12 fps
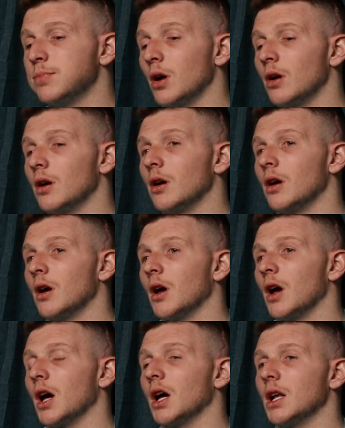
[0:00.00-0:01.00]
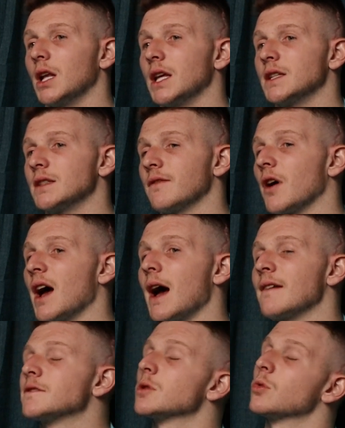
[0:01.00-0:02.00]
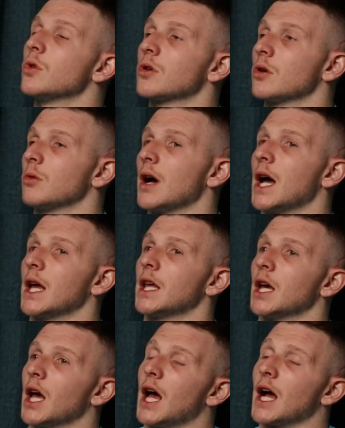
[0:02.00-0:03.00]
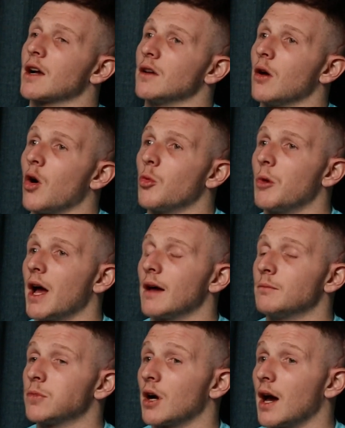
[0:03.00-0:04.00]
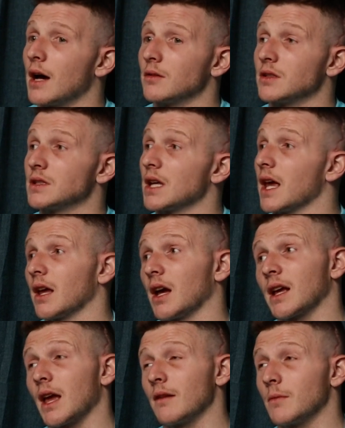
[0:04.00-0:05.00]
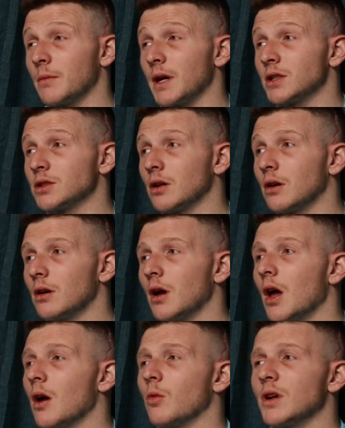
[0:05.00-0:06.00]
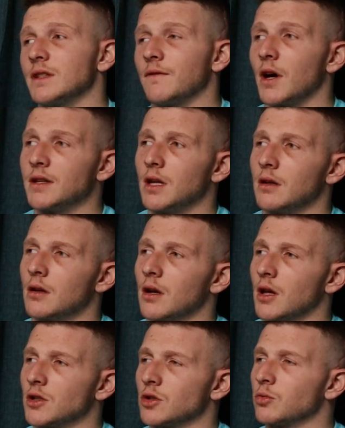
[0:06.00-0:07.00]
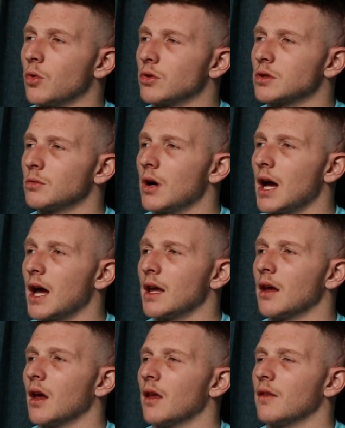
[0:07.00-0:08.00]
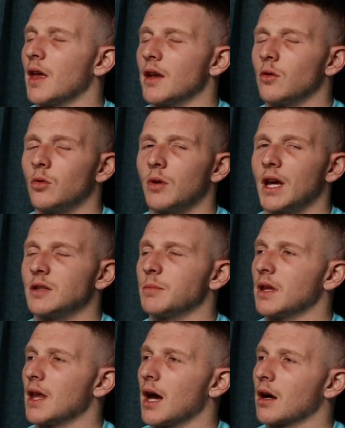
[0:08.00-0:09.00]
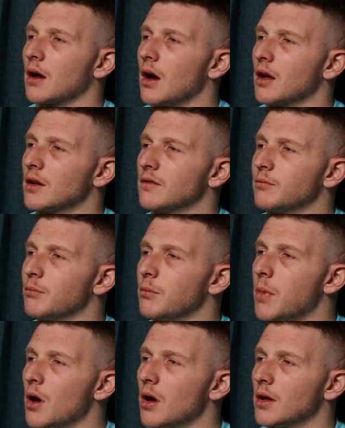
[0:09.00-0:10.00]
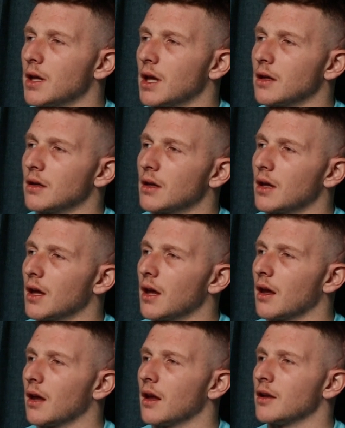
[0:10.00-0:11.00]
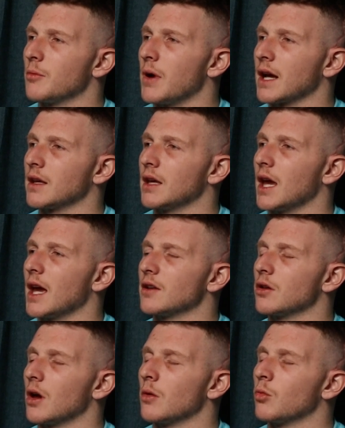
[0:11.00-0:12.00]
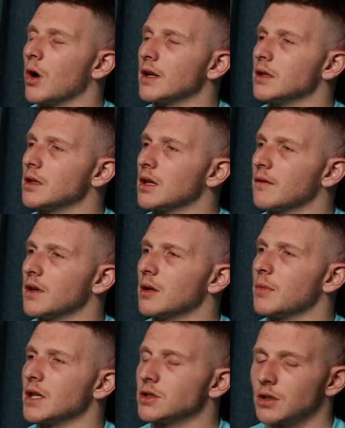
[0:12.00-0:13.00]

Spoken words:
but at least if I have to walk away, I can hold my head proud and say I gave my best shot. Whereas if I didn't and I just walked away, there'd always be that kind of burning in the back of your head going, why didn't you give it your best